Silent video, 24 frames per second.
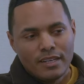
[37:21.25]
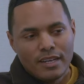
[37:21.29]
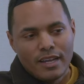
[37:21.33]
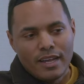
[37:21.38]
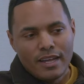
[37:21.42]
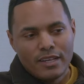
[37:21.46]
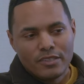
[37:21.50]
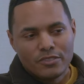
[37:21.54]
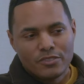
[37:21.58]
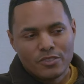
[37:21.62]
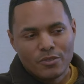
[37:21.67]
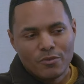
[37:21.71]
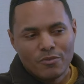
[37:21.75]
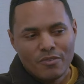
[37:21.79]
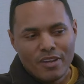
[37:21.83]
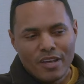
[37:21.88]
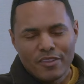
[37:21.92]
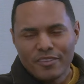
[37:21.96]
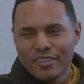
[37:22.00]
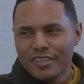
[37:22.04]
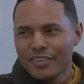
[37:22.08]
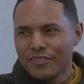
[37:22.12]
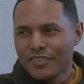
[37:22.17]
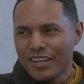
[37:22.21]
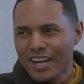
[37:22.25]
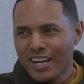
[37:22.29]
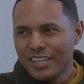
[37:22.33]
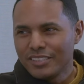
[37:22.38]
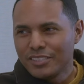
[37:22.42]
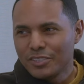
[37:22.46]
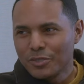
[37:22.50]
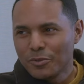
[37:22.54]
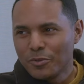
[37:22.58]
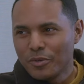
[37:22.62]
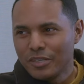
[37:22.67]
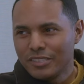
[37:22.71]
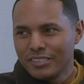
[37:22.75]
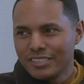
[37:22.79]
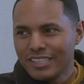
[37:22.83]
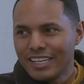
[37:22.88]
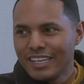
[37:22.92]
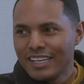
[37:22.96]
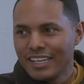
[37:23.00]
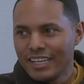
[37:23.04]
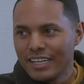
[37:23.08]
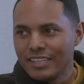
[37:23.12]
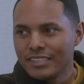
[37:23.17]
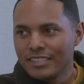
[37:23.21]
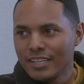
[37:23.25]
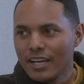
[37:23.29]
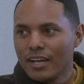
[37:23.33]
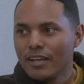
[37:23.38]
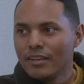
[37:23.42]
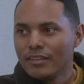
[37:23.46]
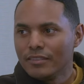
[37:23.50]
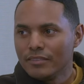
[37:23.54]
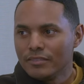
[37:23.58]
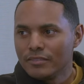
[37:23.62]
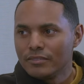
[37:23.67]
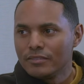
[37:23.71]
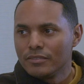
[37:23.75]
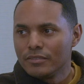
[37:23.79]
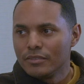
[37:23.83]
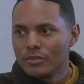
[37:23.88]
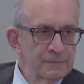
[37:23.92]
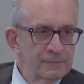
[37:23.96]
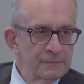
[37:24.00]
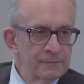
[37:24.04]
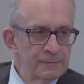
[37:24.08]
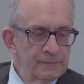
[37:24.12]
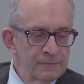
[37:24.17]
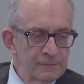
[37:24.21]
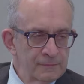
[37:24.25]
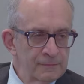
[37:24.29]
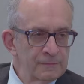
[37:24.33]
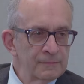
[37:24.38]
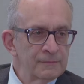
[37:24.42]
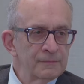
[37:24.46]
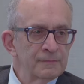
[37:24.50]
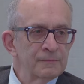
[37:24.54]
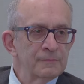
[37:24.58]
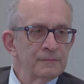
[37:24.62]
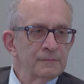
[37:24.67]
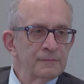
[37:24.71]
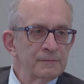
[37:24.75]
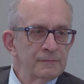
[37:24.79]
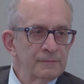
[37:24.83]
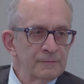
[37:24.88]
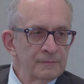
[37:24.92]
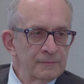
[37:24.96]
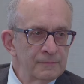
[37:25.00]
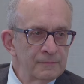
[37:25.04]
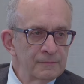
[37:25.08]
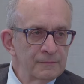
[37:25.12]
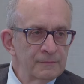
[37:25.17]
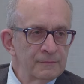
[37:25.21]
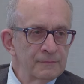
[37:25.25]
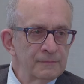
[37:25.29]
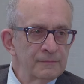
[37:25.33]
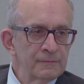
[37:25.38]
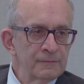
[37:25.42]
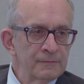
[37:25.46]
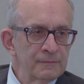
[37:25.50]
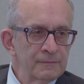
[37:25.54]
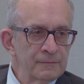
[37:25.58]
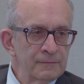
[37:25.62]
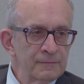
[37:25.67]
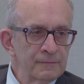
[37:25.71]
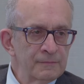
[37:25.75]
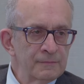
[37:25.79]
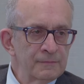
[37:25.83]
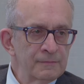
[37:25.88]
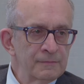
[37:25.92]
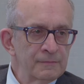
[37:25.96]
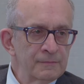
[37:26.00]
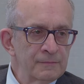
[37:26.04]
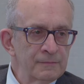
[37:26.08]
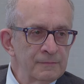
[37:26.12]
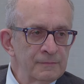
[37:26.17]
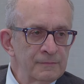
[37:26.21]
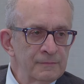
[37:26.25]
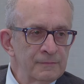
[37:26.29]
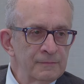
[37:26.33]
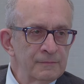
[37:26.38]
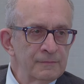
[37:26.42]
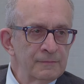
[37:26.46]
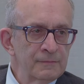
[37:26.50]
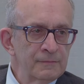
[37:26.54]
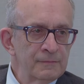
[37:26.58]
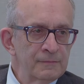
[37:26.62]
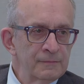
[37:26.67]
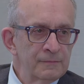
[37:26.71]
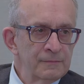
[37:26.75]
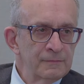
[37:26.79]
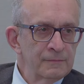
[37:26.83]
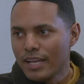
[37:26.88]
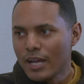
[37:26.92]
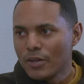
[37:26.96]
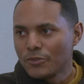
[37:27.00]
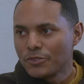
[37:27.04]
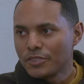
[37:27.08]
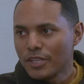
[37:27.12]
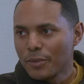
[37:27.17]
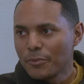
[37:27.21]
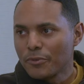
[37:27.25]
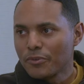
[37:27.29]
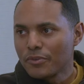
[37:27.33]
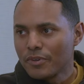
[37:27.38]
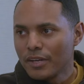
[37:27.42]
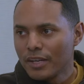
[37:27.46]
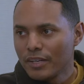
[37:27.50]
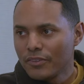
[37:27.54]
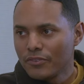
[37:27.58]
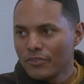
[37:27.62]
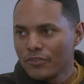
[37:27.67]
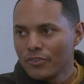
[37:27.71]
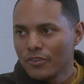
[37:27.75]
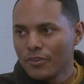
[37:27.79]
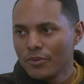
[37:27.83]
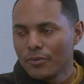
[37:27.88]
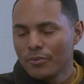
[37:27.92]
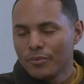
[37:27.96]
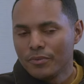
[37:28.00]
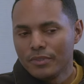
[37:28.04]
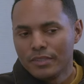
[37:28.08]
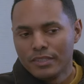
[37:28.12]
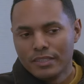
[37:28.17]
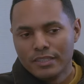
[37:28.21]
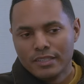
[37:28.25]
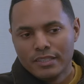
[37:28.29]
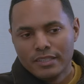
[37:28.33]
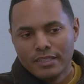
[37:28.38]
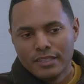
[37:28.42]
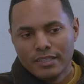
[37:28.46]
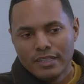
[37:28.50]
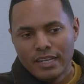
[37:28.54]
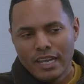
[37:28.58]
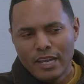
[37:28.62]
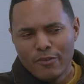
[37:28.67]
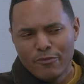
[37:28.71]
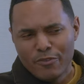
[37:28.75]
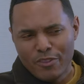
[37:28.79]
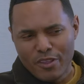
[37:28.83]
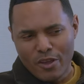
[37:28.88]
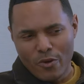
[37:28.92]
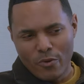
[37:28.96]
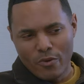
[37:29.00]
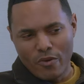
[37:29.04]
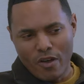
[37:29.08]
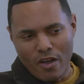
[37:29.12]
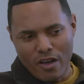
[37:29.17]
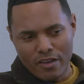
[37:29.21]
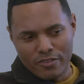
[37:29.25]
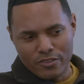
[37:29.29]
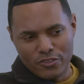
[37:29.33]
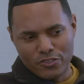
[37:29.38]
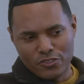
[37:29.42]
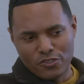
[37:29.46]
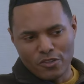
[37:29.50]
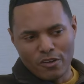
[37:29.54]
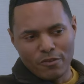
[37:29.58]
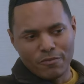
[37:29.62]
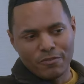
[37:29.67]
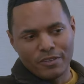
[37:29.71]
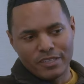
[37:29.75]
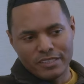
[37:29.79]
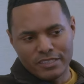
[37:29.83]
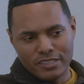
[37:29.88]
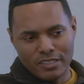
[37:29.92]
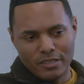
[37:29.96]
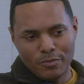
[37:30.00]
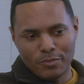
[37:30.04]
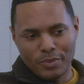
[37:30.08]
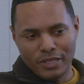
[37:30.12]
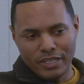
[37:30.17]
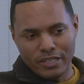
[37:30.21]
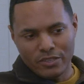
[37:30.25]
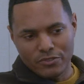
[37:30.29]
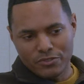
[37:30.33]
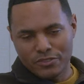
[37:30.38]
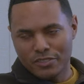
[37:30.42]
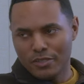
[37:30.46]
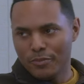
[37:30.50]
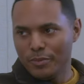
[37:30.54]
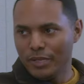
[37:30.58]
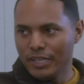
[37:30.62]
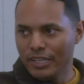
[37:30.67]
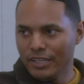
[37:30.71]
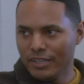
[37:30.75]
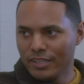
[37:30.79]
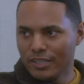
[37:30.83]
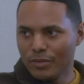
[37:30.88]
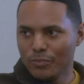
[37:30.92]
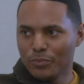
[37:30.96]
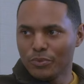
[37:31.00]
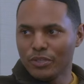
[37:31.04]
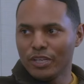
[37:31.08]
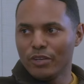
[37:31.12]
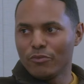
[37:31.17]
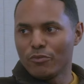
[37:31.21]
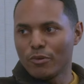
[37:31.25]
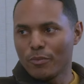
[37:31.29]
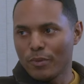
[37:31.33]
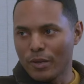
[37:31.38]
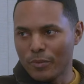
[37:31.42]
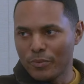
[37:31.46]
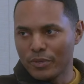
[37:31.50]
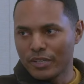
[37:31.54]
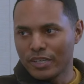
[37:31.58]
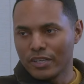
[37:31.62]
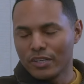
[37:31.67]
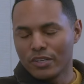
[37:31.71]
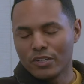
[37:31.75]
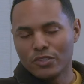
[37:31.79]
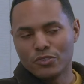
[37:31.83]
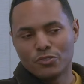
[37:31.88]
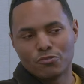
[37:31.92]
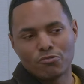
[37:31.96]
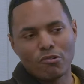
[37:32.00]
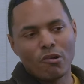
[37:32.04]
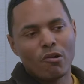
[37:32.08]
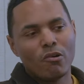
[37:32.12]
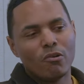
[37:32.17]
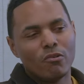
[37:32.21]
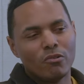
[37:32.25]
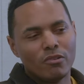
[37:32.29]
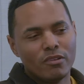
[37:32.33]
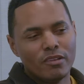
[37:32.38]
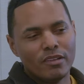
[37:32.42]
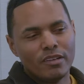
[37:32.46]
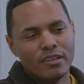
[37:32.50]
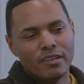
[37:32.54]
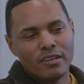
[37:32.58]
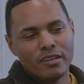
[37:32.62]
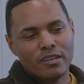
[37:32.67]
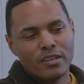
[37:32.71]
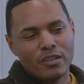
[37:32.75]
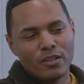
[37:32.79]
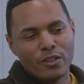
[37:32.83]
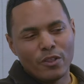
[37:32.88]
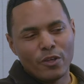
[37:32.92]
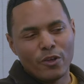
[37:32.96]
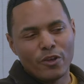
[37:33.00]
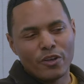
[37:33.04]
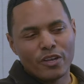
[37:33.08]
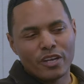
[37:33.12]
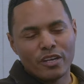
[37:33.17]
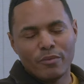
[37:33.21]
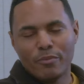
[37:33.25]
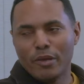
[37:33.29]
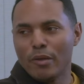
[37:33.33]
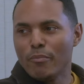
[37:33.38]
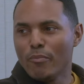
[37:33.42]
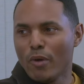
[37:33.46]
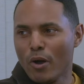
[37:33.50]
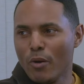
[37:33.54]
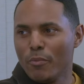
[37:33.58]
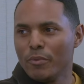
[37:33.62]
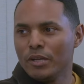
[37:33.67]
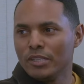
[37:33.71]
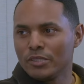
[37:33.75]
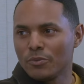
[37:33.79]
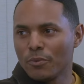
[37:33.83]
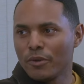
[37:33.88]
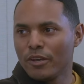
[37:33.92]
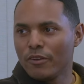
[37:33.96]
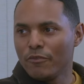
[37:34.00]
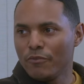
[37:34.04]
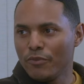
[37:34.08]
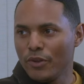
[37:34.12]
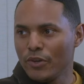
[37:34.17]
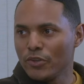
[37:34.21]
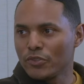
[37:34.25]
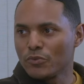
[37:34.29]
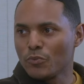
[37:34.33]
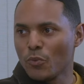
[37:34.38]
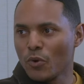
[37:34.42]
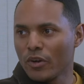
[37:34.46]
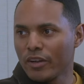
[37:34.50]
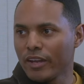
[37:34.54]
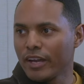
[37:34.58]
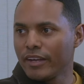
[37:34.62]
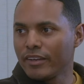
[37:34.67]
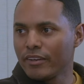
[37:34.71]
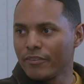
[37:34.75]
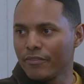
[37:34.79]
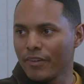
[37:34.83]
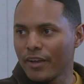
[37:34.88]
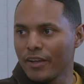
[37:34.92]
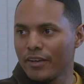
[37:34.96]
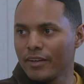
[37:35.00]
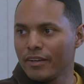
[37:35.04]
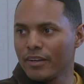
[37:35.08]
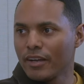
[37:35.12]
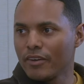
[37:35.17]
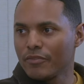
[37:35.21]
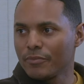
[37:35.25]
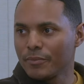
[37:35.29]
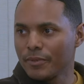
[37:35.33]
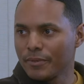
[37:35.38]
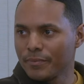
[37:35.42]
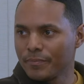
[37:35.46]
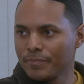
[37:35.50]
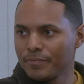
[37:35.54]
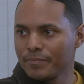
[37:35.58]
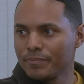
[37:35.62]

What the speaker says: And so nothing of consequence can get done without the buy-in of Leader Jeffries and House Democrats. So even though on the surface it appears to be complete Republican control, there are going to be moments when it feels more like divided government.